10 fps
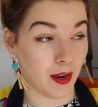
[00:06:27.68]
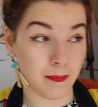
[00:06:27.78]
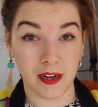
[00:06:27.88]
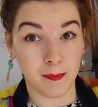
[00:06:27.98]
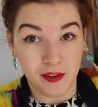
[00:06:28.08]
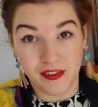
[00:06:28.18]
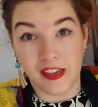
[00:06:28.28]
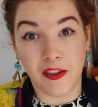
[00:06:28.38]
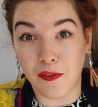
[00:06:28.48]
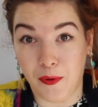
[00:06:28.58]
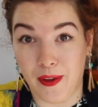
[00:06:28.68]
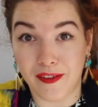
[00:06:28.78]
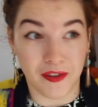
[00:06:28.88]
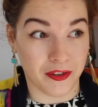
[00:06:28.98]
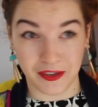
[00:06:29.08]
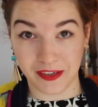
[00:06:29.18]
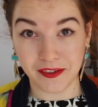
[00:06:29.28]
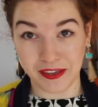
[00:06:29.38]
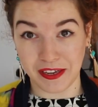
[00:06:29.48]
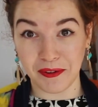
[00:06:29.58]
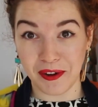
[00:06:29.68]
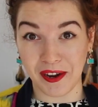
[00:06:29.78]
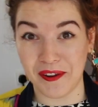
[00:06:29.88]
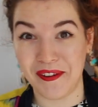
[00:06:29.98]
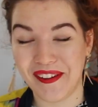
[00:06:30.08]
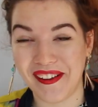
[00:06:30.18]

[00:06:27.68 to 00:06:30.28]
I mean, I'm asking you the question. Do you know?